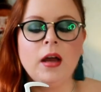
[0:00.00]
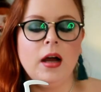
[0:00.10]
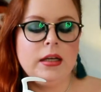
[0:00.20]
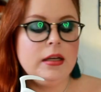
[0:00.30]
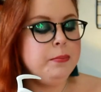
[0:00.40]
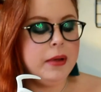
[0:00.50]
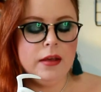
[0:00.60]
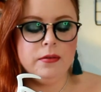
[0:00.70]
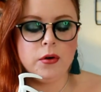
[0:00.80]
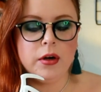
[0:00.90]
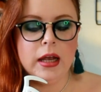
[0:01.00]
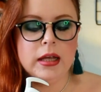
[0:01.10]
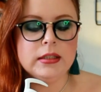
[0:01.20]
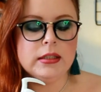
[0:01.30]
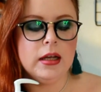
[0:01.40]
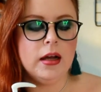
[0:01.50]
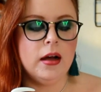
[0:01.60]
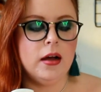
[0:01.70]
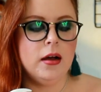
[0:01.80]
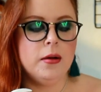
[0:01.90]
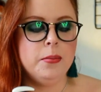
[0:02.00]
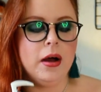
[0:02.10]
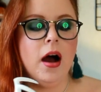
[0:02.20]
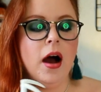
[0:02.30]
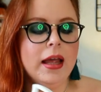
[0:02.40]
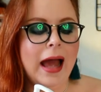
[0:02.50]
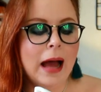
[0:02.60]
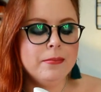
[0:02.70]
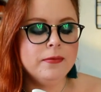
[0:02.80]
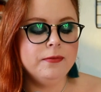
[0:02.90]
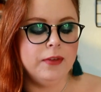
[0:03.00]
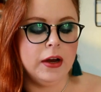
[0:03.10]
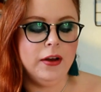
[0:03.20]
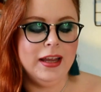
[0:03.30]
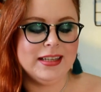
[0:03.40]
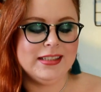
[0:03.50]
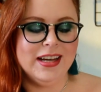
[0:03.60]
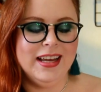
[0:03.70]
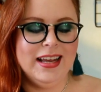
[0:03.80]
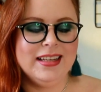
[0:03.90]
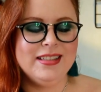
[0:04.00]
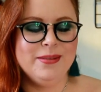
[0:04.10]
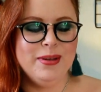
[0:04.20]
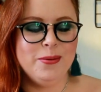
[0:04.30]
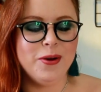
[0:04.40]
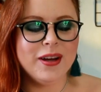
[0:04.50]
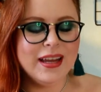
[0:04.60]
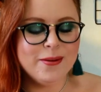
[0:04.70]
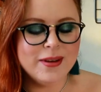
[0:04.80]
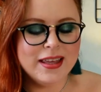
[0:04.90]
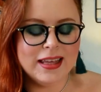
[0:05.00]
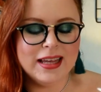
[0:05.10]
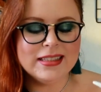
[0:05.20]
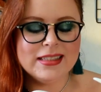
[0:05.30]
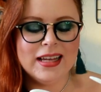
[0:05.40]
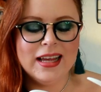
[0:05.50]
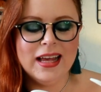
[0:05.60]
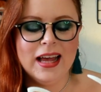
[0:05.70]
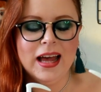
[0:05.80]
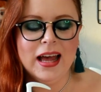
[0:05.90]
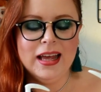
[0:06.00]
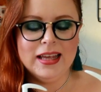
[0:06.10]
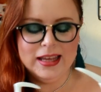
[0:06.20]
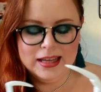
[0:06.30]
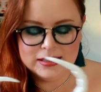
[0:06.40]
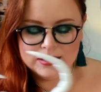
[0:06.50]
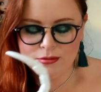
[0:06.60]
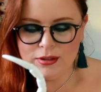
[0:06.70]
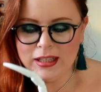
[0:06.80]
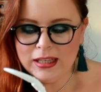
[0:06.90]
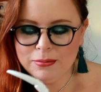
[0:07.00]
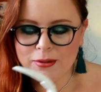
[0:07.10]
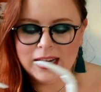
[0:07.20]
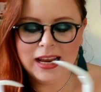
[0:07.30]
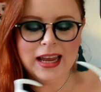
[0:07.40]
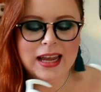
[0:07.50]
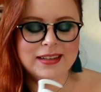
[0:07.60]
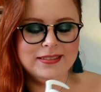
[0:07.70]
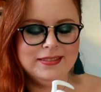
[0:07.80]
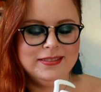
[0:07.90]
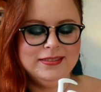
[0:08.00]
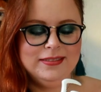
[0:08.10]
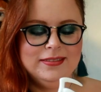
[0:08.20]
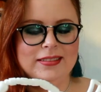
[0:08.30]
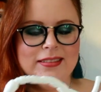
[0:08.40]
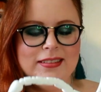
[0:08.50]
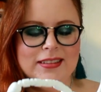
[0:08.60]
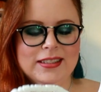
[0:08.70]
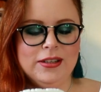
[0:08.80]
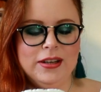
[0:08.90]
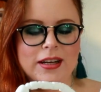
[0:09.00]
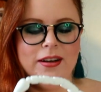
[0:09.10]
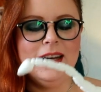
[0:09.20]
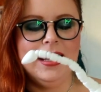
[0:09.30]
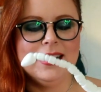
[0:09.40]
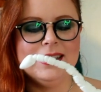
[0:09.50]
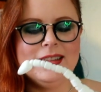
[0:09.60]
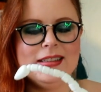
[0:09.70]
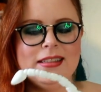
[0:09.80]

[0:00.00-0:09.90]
I didn't pay for it, but I am very excited to be working with it. It's really pretty. So here it is.